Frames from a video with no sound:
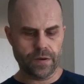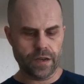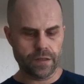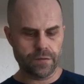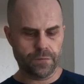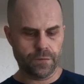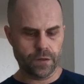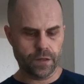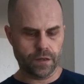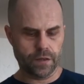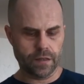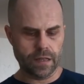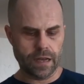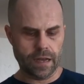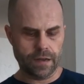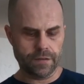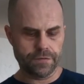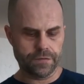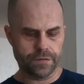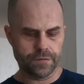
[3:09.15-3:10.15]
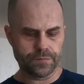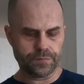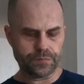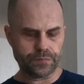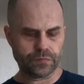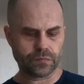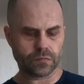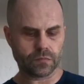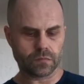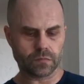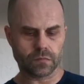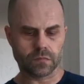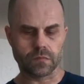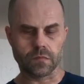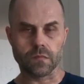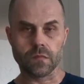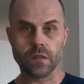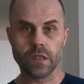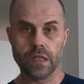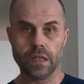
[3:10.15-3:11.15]
painfully enough
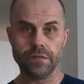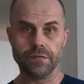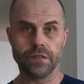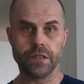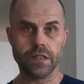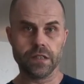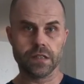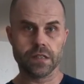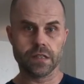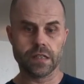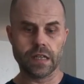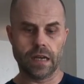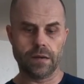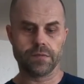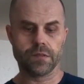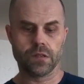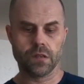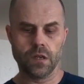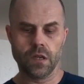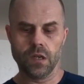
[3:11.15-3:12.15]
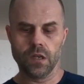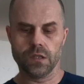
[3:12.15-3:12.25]
if this snaps.